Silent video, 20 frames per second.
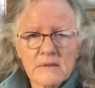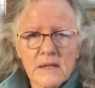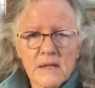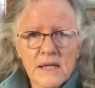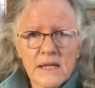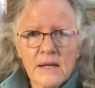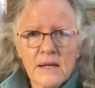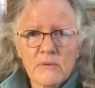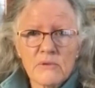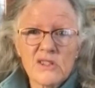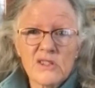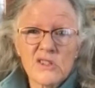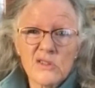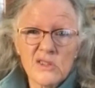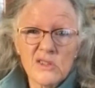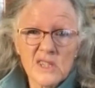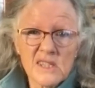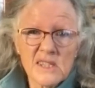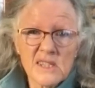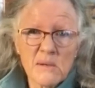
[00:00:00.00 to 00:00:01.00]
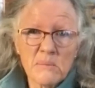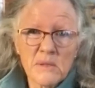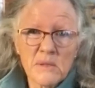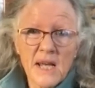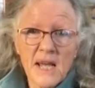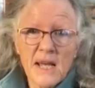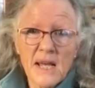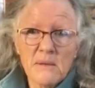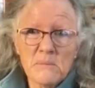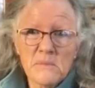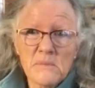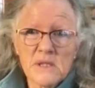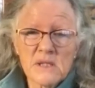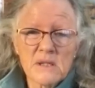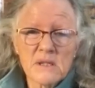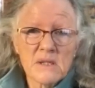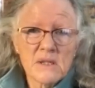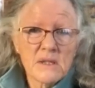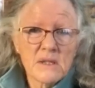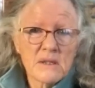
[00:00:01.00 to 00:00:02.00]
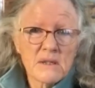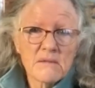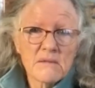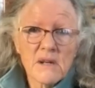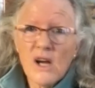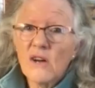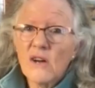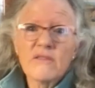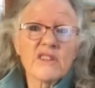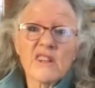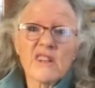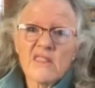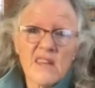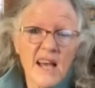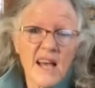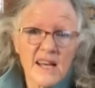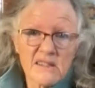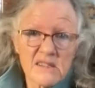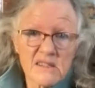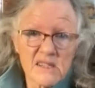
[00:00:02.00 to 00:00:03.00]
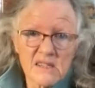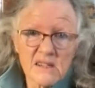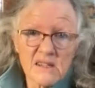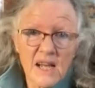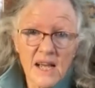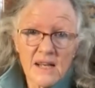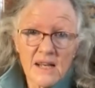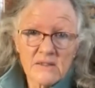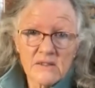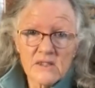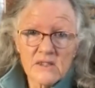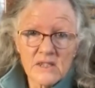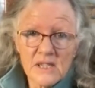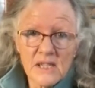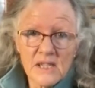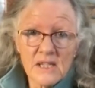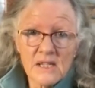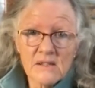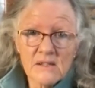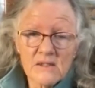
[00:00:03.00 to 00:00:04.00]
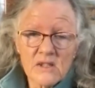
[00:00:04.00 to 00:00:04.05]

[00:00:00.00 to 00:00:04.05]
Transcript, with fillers: and I was doing sometimes over 1,000 houses a year,